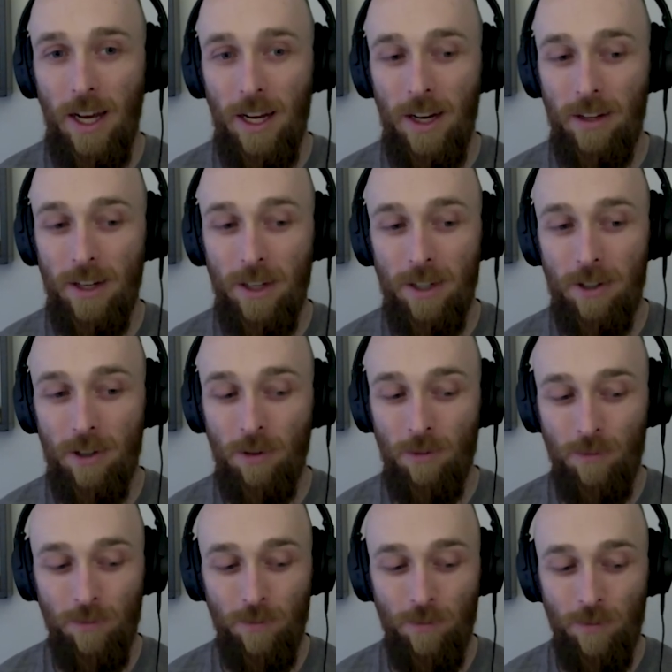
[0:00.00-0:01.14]
And I think it's a
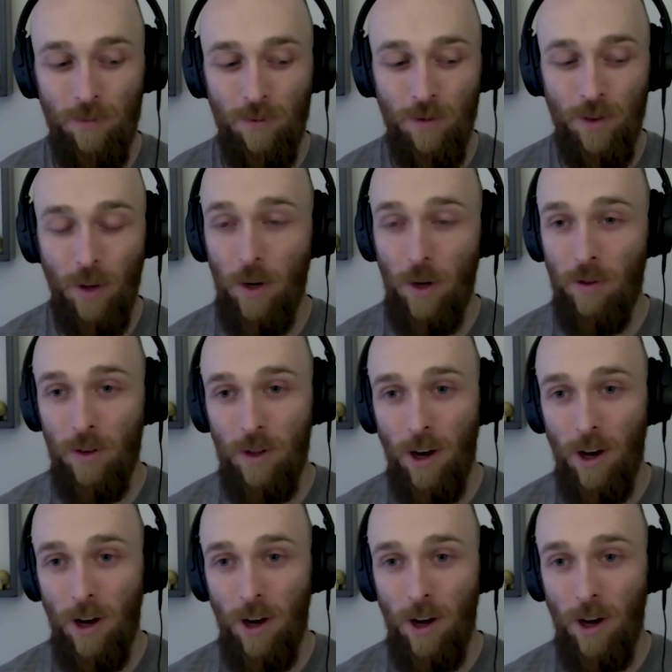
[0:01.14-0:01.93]
somewhat of a